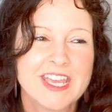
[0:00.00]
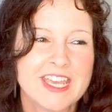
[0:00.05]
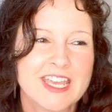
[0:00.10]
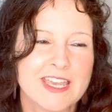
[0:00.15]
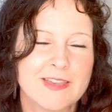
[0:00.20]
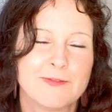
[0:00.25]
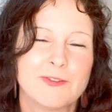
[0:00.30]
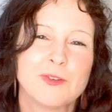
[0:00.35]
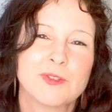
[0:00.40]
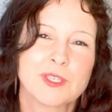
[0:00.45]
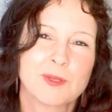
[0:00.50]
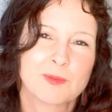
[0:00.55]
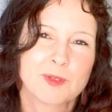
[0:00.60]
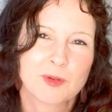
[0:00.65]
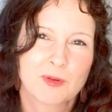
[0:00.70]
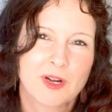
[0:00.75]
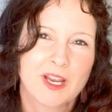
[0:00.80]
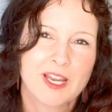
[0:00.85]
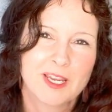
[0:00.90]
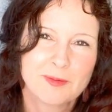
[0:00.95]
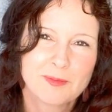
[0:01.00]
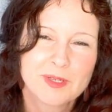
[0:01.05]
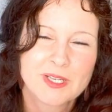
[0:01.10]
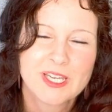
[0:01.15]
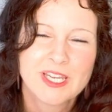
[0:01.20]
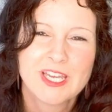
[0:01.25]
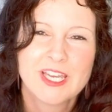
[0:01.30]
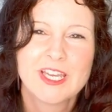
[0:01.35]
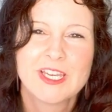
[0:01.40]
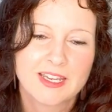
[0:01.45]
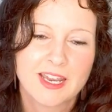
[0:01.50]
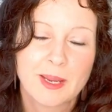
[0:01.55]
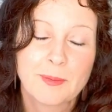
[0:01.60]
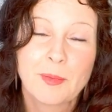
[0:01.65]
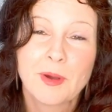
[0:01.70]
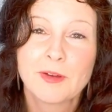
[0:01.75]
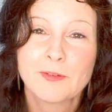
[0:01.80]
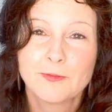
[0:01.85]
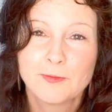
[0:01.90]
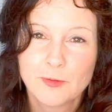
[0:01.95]
if you subscribe. I
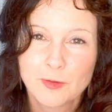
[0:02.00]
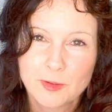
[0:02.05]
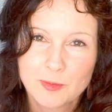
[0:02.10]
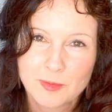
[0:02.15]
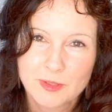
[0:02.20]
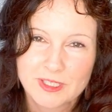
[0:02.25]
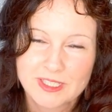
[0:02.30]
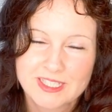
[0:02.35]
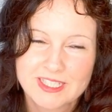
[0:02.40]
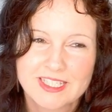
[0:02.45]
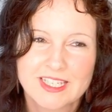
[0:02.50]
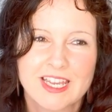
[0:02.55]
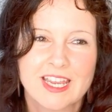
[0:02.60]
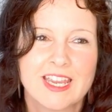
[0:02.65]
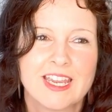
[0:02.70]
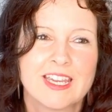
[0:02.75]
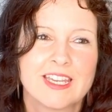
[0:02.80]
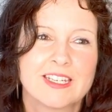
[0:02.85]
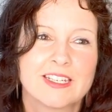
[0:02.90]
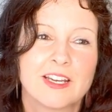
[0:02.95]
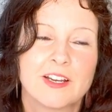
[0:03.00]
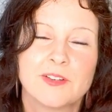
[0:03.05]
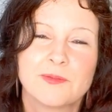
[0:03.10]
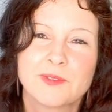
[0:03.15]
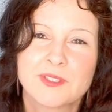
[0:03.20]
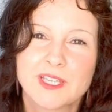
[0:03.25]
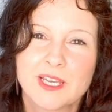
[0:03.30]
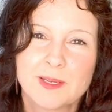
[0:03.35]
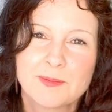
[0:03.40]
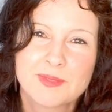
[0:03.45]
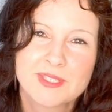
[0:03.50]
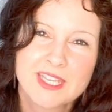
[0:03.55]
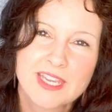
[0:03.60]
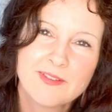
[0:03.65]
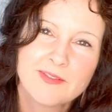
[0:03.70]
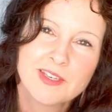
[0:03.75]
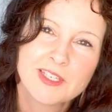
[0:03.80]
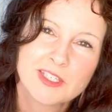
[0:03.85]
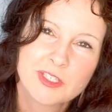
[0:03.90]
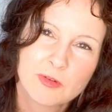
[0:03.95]
bought four books, and I'm
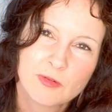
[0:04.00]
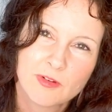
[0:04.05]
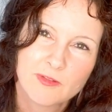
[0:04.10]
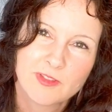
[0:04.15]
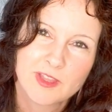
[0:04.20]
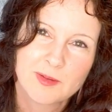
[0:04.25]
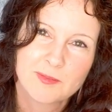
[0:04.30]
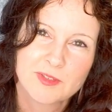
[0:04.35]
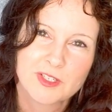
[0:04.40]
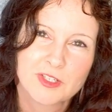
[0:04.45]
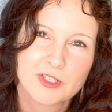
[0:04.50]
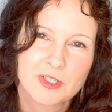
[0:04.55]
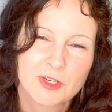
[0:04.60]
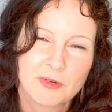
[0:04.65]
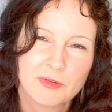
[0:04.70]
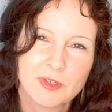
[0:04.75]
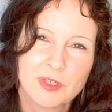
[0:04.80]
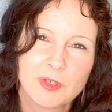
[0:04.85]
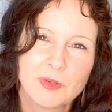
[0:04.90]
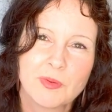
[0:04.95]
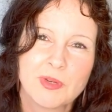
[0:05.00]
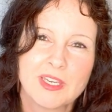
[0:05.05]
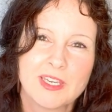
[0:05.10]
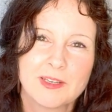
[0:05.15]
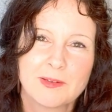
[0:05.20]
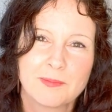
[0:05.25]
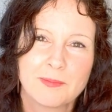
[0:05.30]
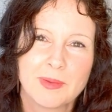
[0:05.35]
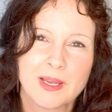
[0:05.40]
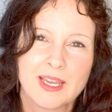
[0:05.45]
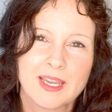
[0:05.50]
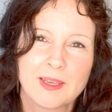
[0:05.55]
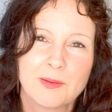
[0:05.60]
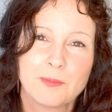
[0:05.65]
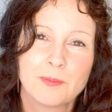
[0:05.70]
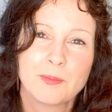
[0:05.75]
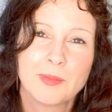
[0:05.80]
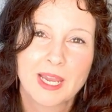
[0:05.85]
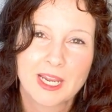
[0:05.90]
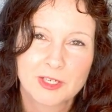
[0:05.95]
saving two of them to show you in my
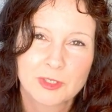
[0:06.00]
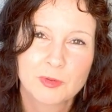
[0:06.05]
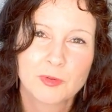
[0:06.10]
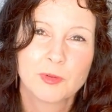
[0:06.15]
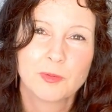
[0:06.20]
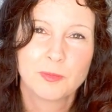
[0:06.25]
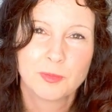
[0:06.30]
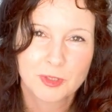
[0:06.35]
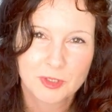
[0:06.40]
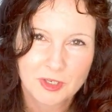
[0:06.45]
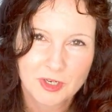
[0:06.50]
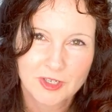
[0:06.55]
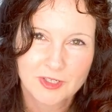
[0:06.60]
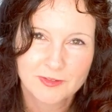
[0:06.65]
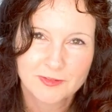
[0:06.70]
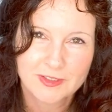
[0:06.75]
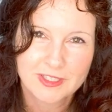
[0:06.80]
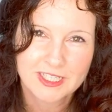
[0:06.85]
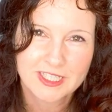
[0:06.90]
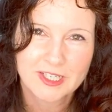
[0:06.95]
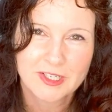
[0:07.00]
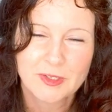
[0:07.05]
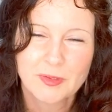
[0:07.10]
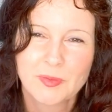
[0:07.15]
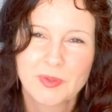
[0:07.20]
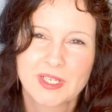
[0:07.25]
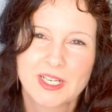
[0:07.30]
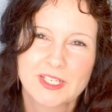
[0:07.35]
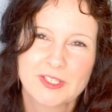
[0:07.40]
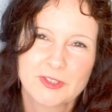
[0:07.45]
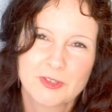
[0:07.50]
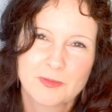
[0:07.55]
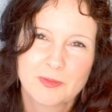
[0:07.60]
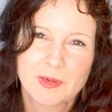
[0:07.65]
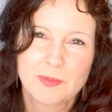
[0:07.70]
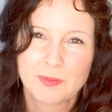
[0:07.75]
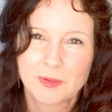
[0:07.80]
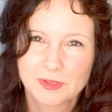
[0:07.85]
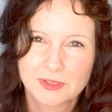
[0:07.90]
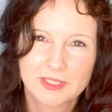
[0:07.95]
actual book haul video when I do my
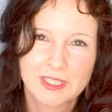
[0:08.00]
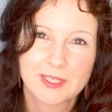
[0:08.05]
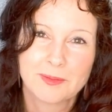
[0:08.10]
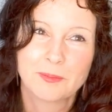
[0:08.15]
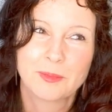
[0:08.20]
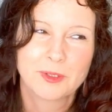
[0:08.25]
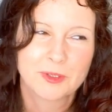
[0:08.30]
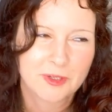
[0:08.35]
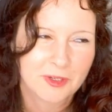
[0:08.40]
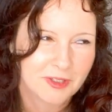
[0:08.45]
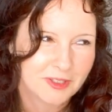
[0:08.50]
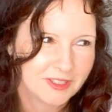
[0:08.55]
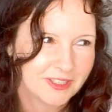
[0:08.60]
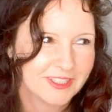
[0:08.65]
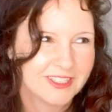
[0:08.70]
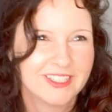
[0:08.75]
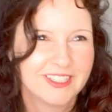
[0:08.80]
birthday book haul,